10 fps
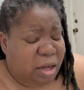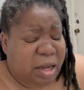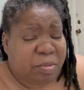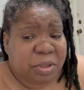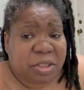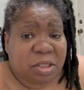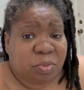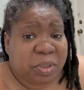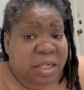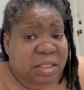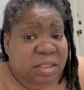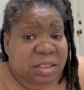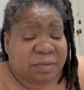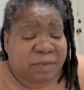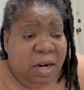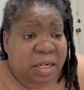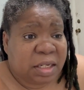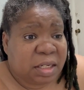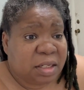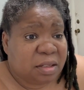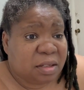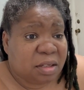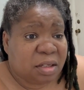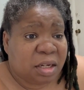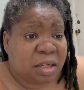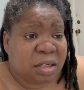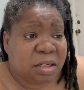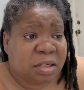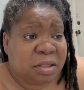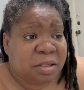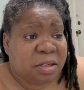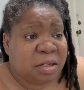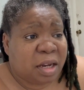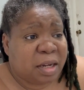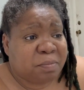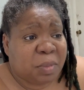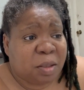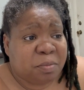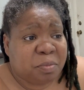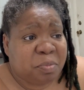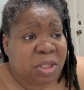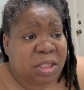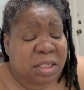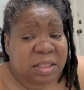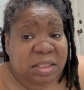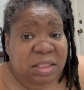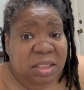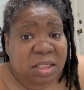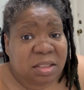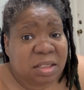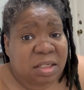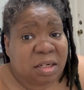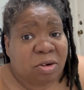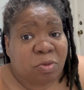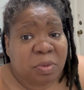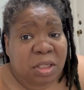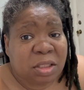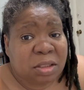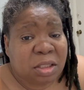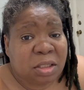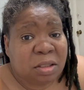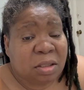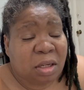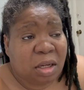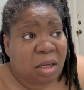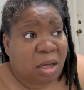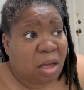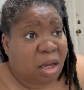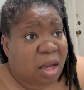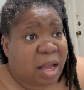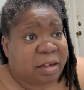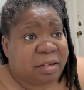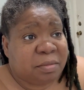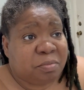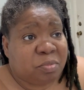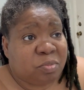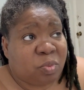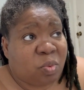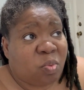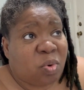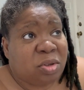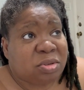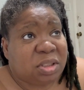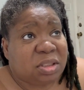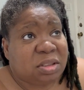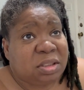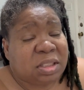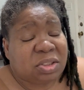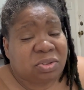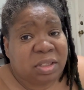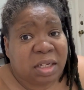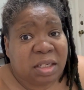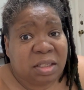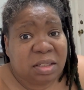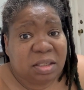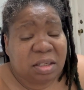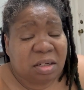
I've been dealing with that since Friday, and me getting sick didn't help anything. I worked yesterday.